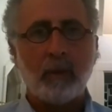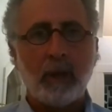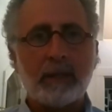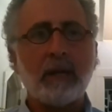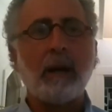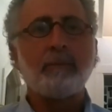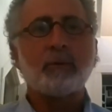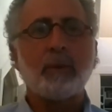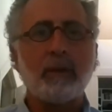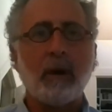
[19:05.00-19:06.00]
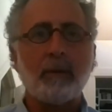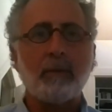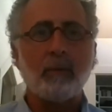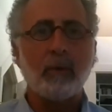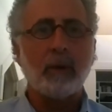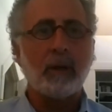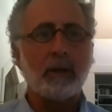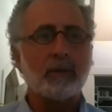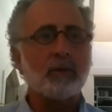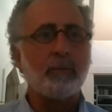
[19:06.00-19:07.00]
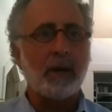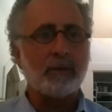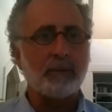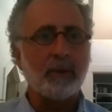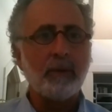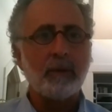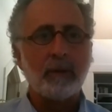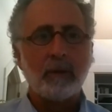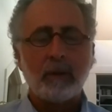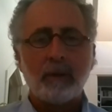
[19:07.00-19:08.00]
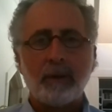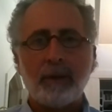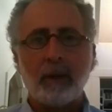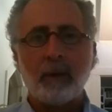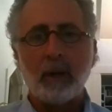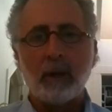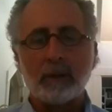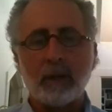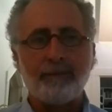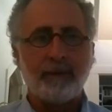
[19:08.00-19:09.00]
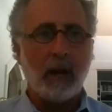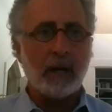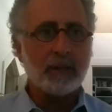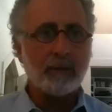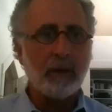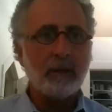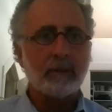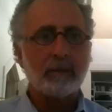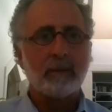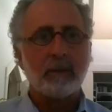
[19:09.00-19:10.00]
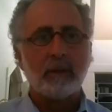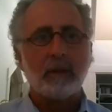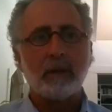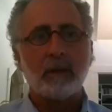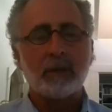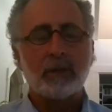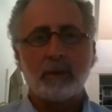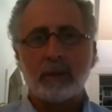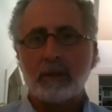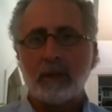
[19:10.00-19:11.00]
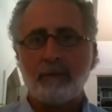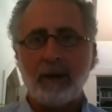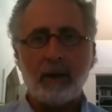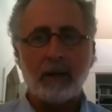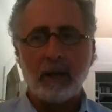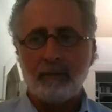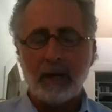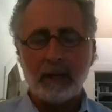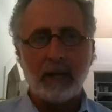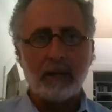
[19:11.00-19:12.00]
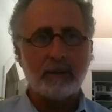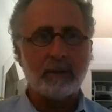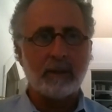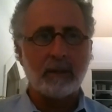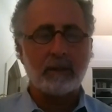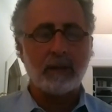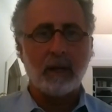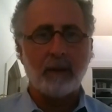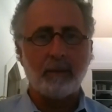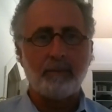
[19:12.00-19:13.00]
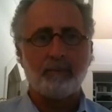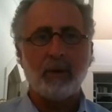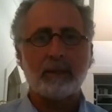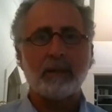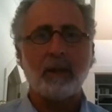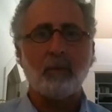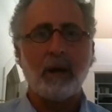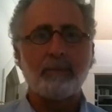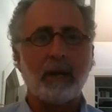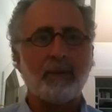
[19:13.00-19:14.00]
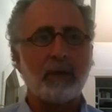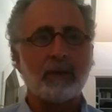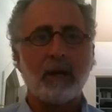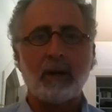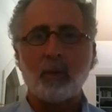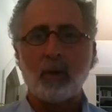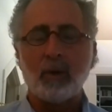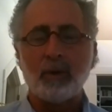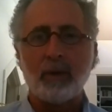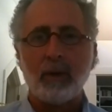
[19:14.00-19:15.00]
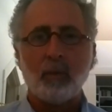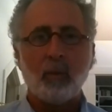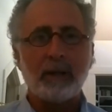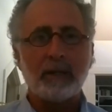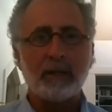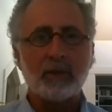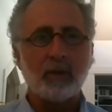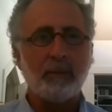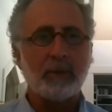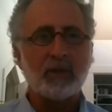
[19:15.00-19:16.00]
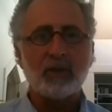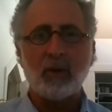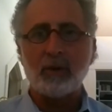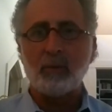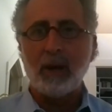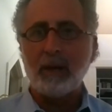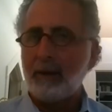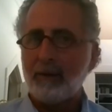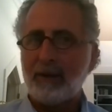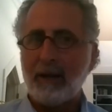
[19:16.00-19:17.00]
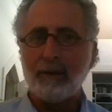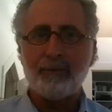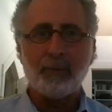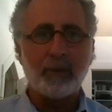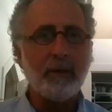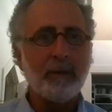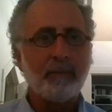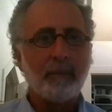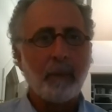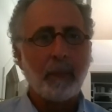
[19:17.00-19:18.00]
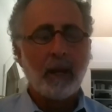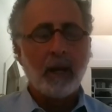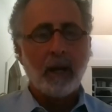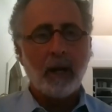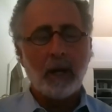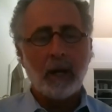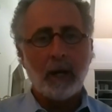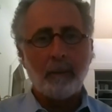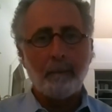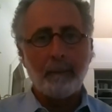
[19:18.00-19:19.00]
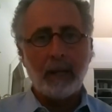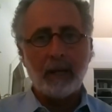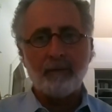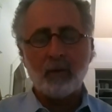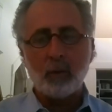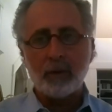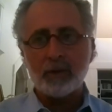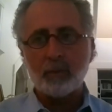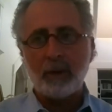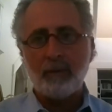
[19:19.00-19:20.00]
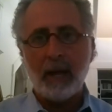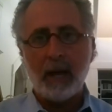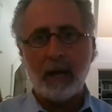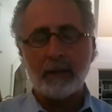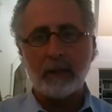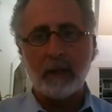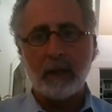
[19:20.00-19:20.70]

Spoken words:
at times we thought were insurmountable. There was a phylloxera, which was the vine louse that practically wiped out the entire world wine industry, but it started right here in California. And of course, we've had